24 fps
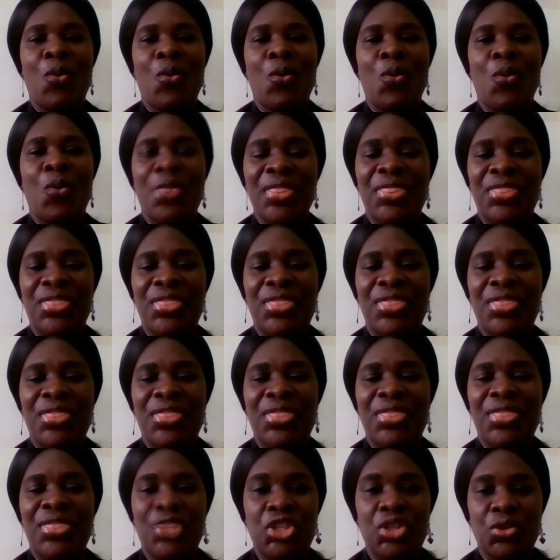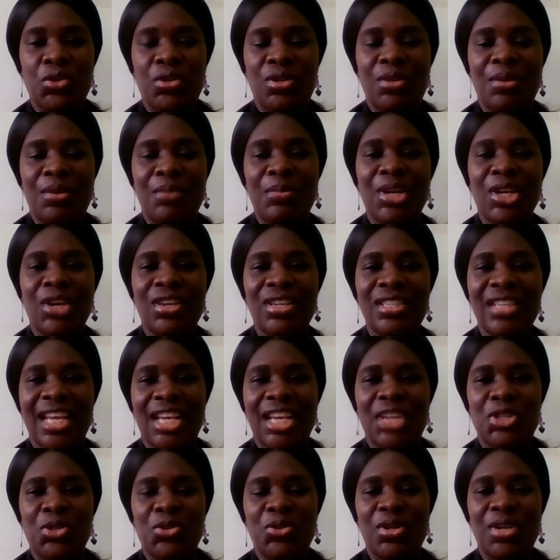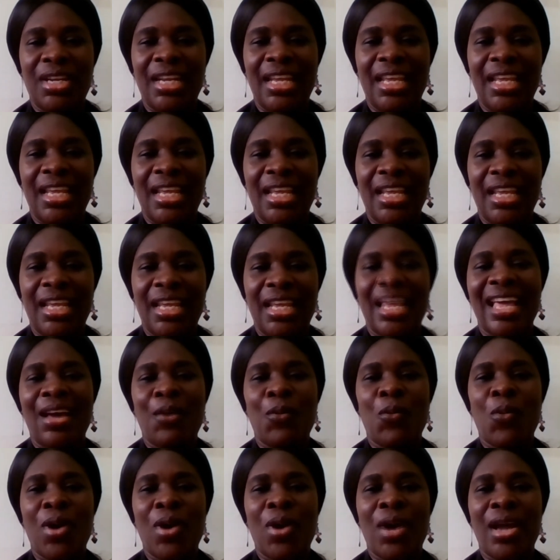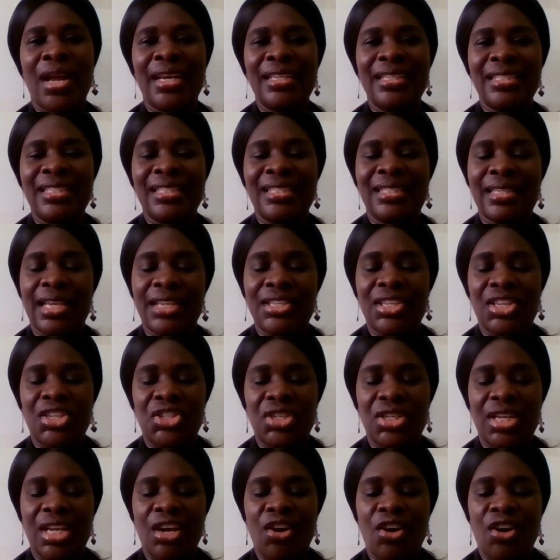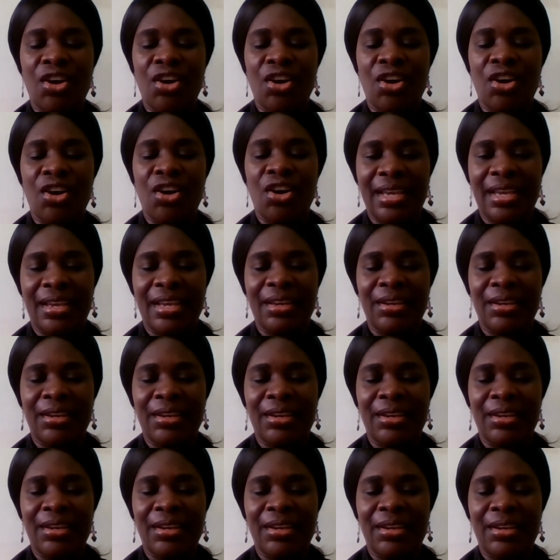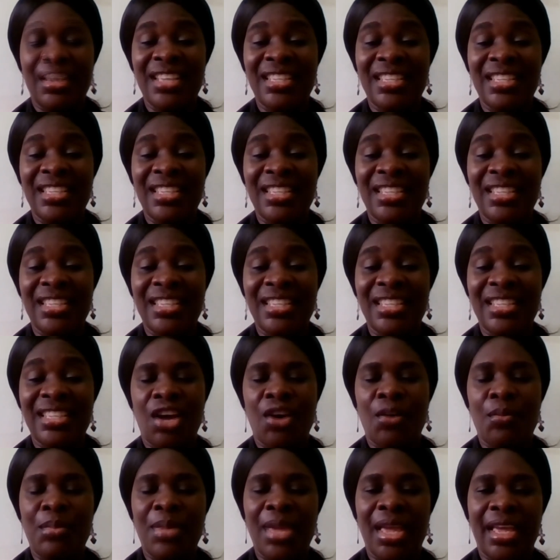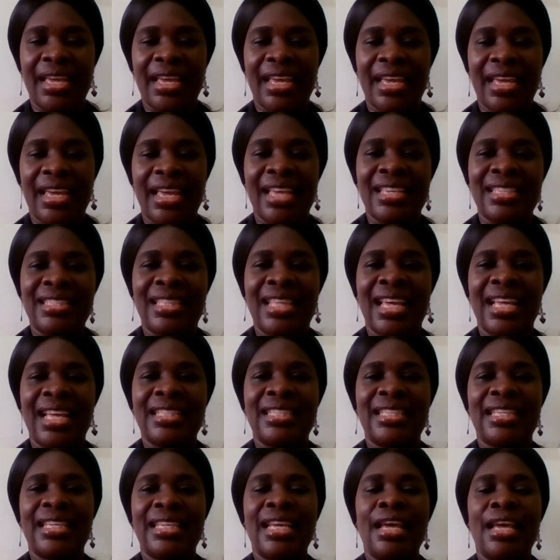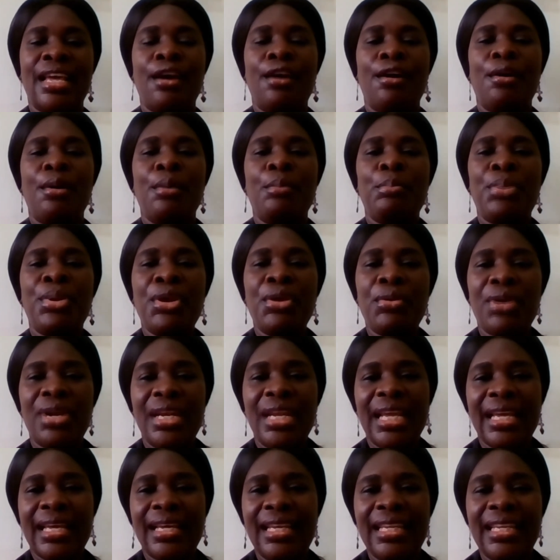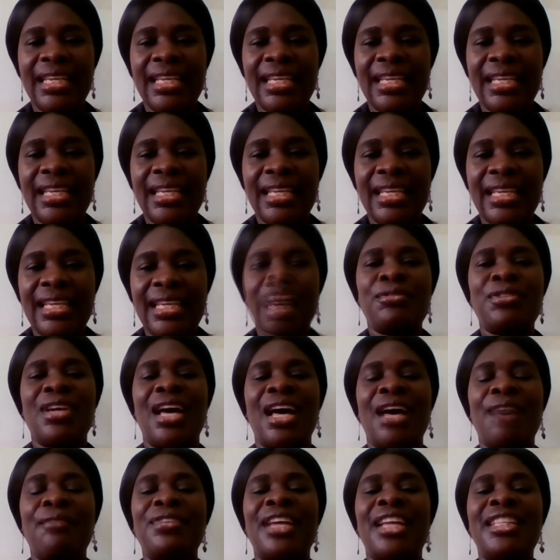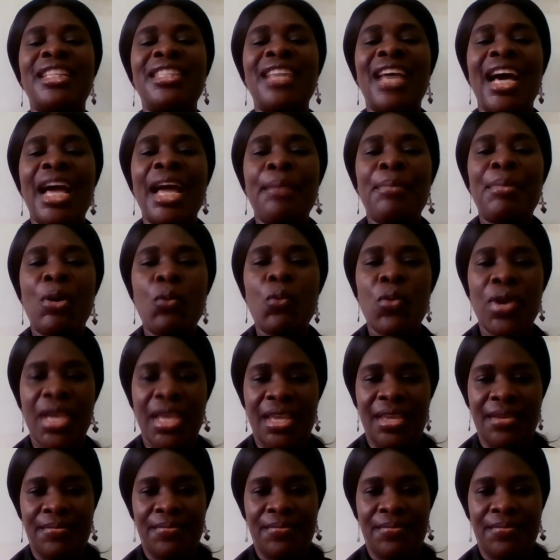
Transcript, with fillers: One thing with the children, because they are children in, one suggestion I'll make, the, or the first suggestion I'll make, is that periodically they have to have a time away.